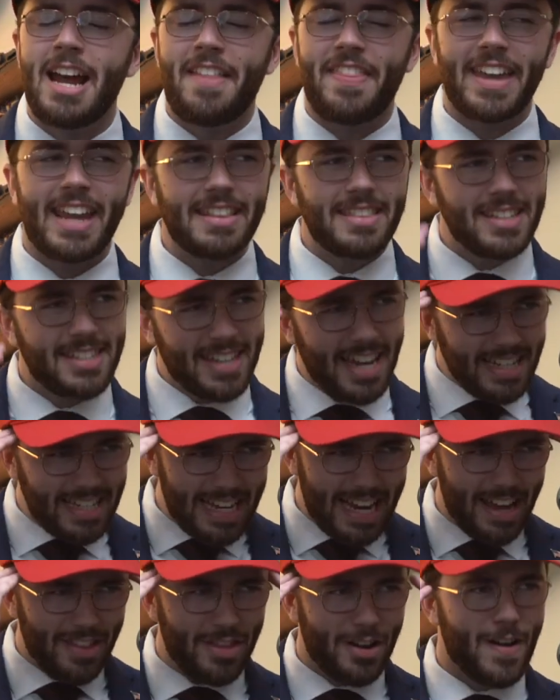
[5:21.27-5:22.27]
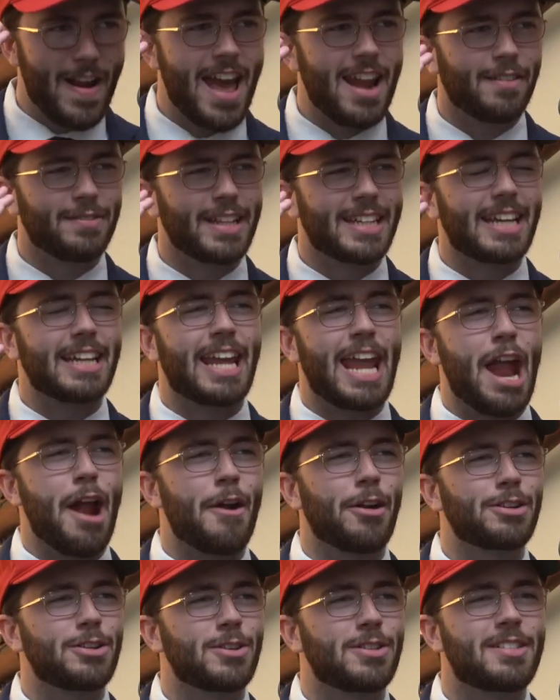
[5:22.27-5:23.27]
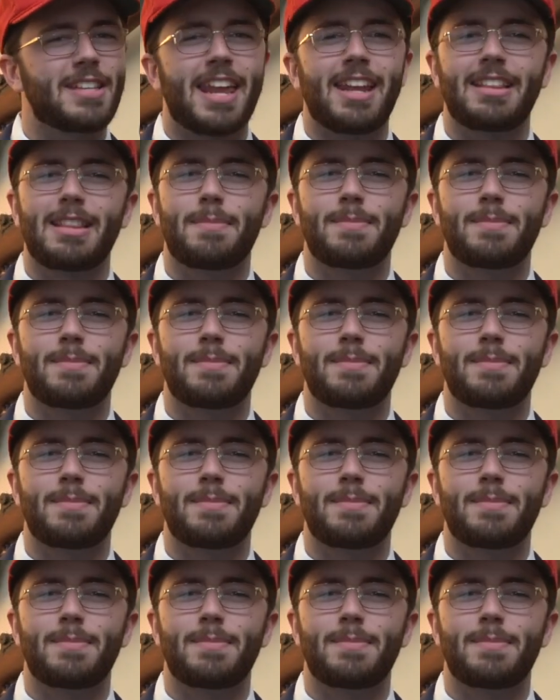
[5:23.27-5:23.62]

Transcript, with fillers: they get this idea in their head of like a character setting